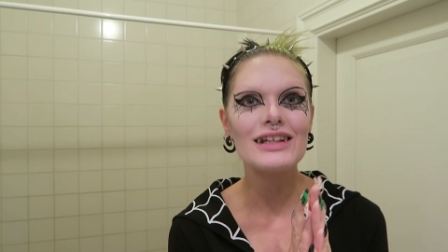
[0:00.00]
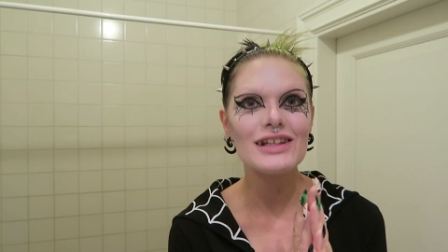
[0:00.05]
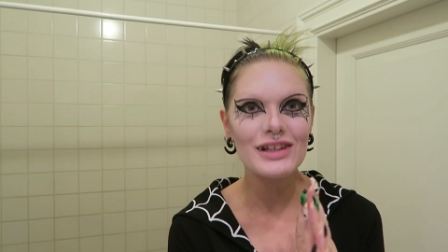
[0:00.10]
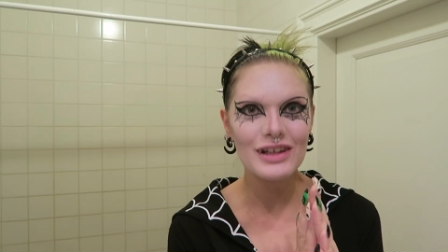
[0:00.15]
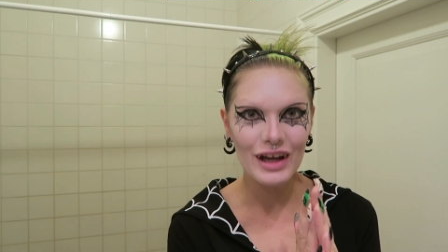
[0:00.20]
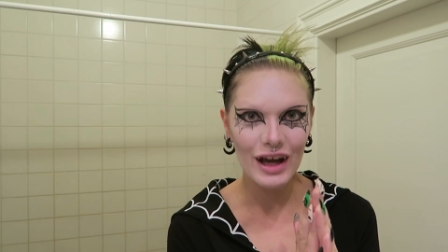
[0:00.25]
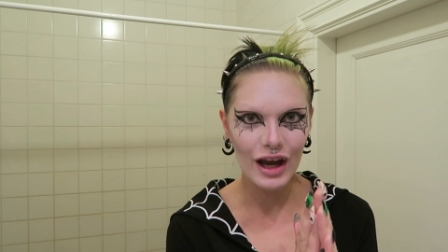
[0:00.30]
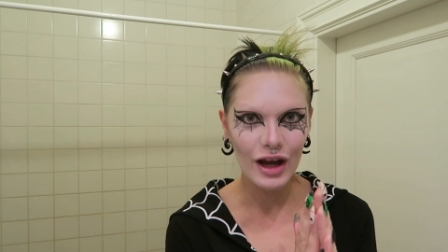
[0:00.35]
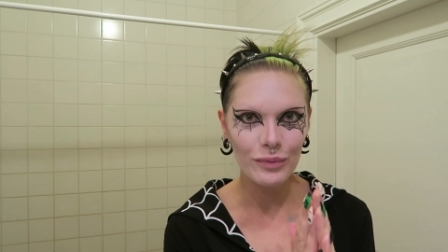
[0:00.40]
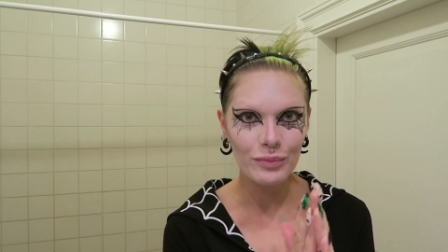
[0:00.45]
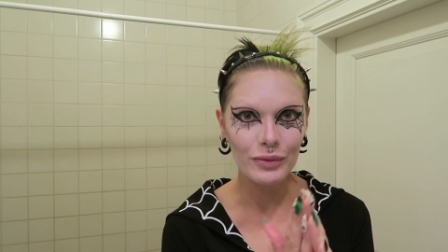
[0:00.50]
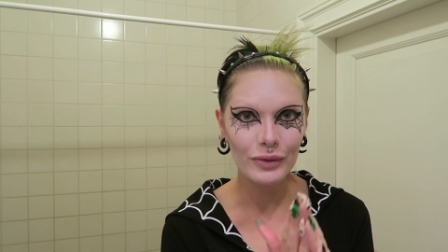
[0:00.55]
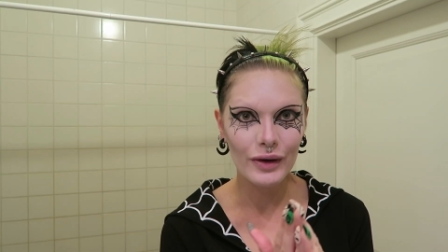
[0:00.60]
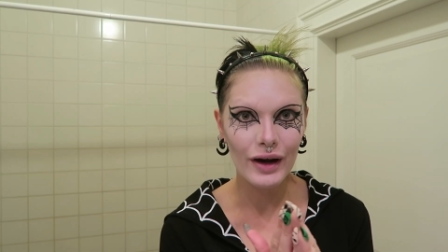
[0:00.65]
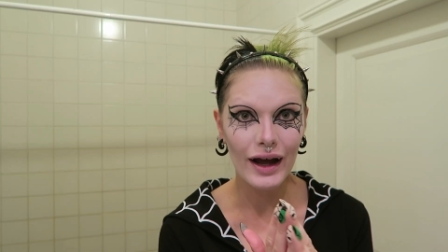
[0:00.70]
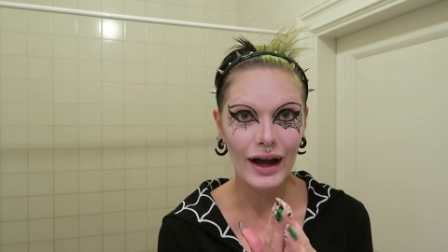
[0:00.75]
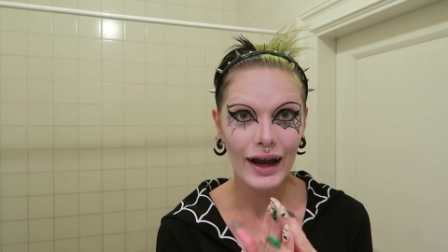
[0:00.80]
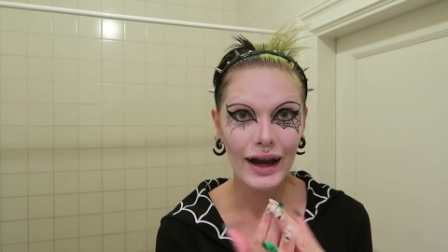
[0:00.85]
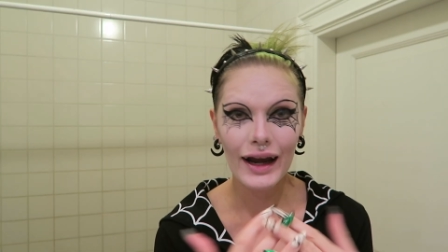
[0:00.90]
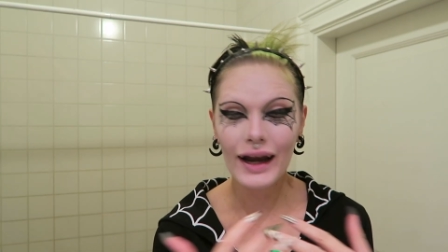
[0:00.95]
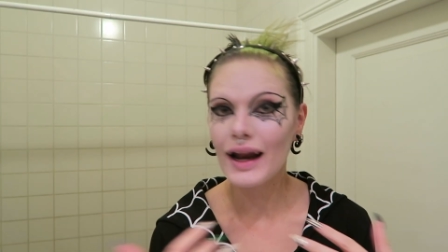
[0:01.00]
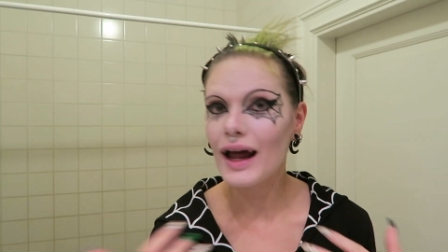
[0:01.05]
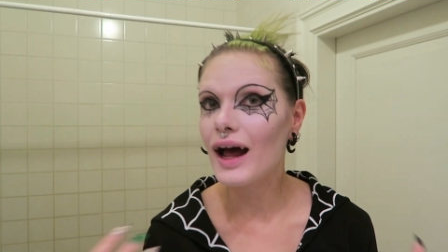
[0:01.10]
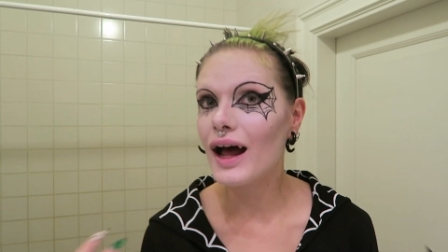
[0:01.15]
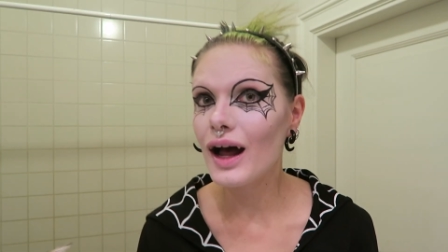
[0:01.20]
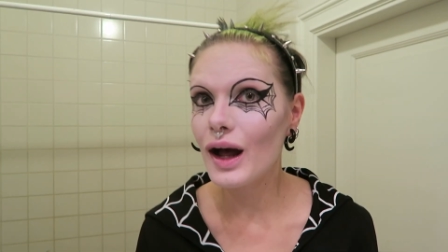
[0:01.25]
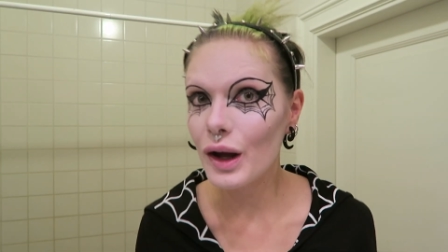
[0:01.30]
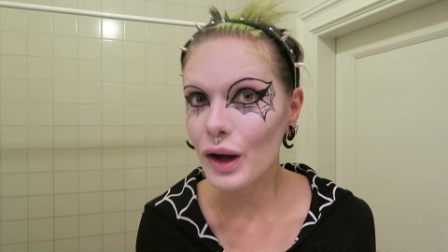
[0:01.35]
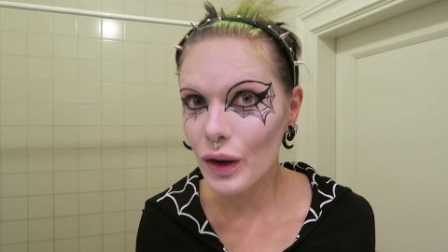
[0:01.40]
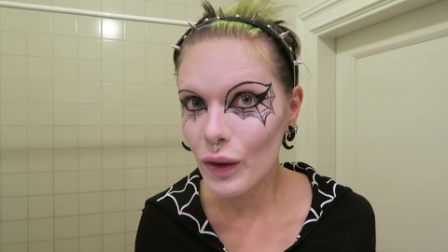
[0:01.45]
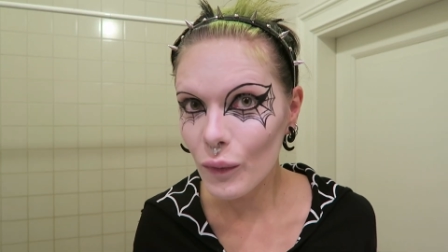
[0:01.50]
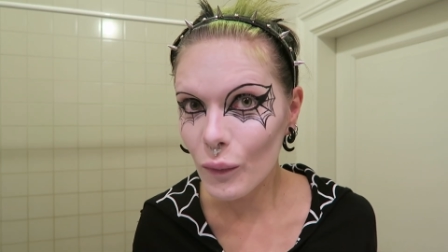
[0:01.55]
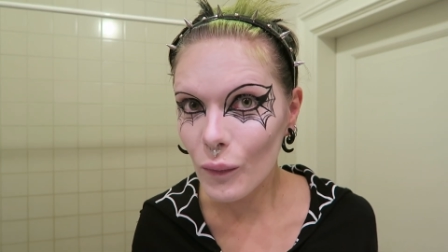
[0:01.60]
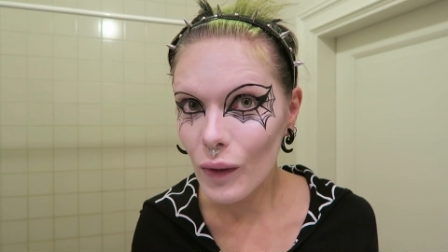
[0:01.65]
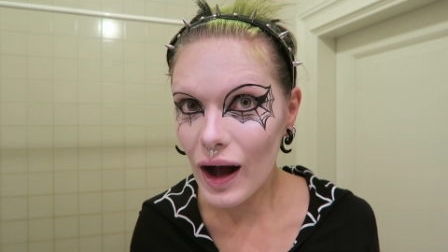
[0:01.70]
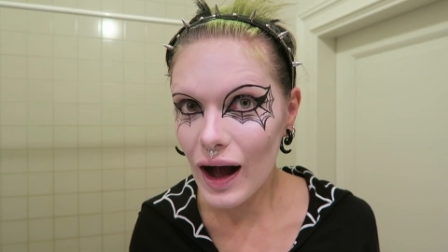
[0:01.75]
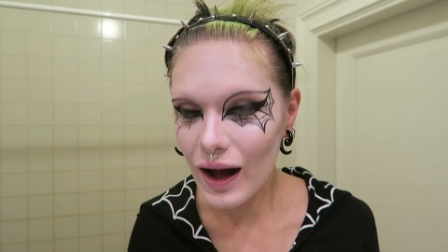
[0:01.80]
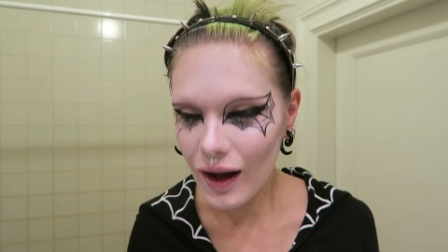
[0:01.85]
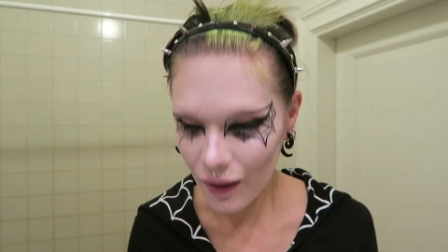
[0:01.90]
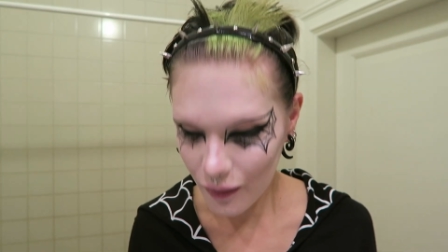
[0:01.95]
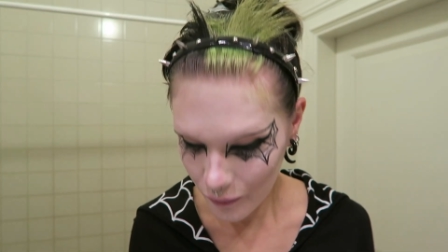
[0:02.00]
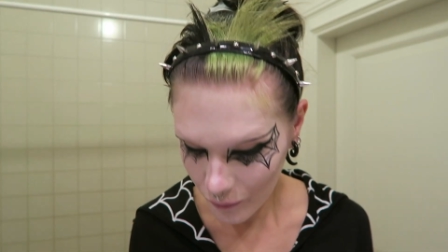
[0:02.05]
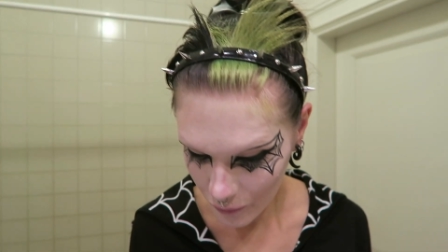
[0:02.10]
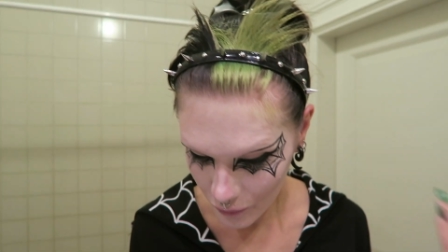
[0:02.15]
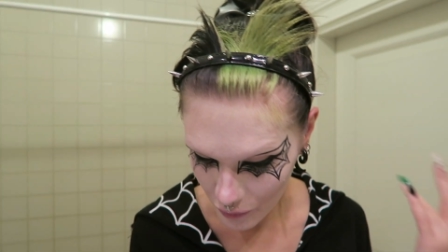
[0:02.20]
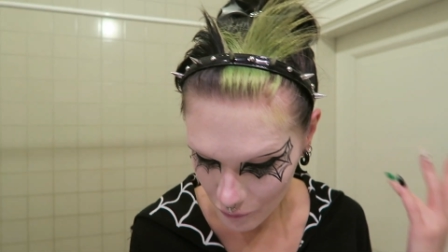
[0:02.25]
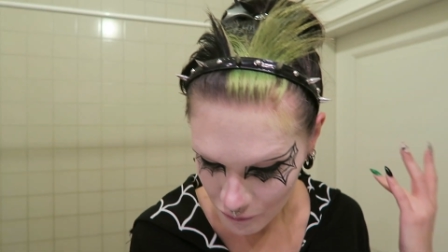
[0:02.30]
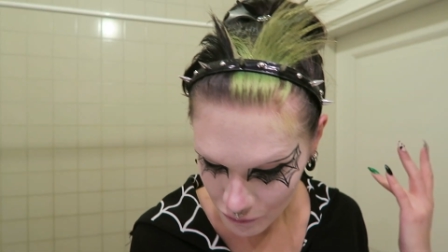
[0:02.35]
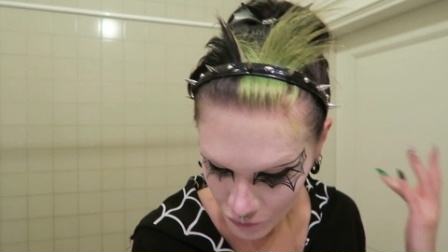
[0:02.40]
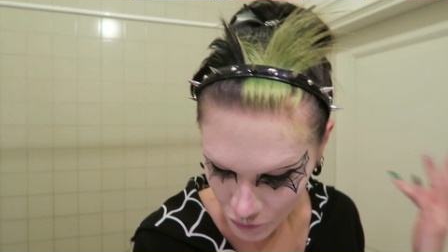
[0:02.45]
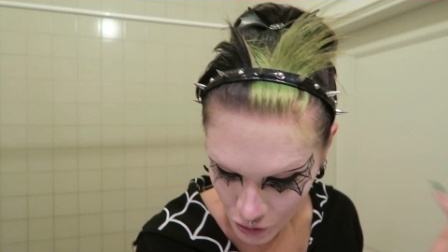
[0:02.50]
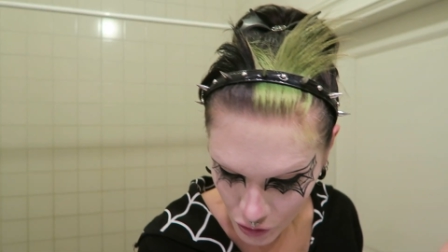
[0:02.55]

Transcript: shape right now, wow.